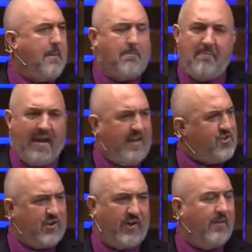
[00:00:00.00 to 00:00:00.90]

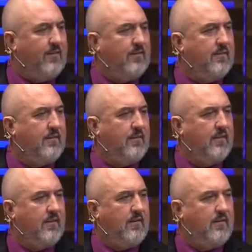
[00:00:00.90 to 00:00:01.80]
Major.
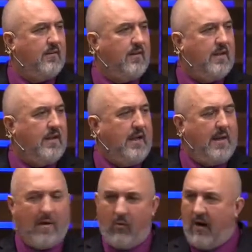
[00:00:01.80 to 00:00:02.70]
And
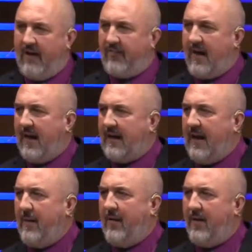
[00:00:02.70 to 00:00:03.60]
my wife and I
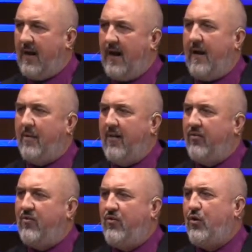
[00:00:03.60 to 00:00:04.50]
came here, and I had my
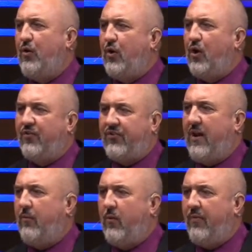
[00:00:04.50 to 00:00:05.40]
two year old
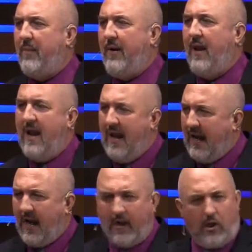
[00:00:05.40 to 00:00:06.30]
son with me,
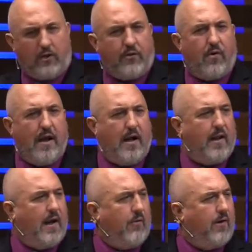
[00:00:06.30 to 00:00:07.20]
and I looked around
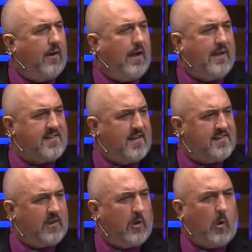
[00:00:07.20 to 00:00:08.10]
and I realized, and I
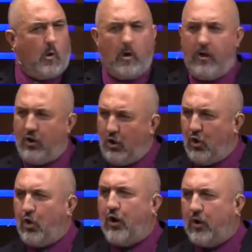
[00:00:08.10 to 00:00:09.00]
said, Lord,
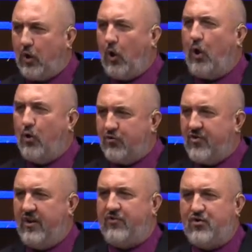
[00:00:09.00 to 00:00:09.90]
you could close
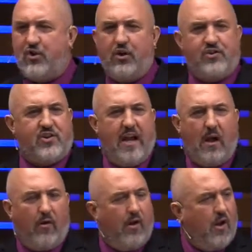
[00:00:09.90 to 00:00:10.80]
this church down,